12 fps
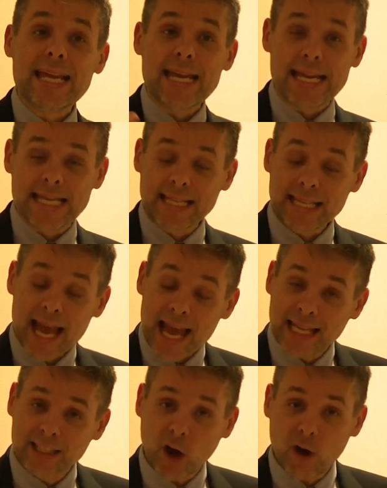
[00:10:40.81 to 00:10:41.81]
in the
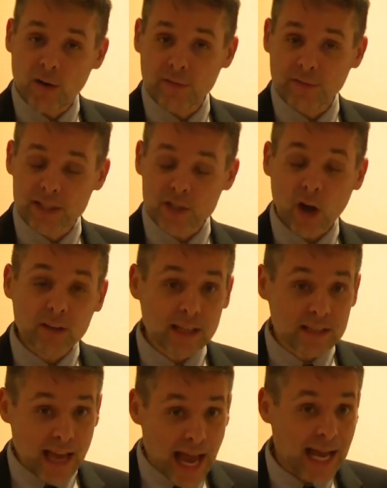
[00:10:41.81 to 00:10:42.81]
end of this
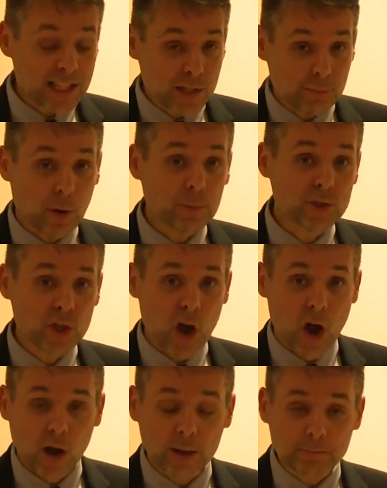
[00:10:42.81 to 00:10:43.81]
audience, asked Pope
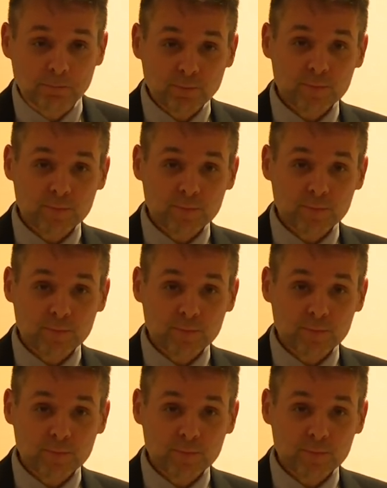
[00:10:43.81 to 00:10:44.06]
John,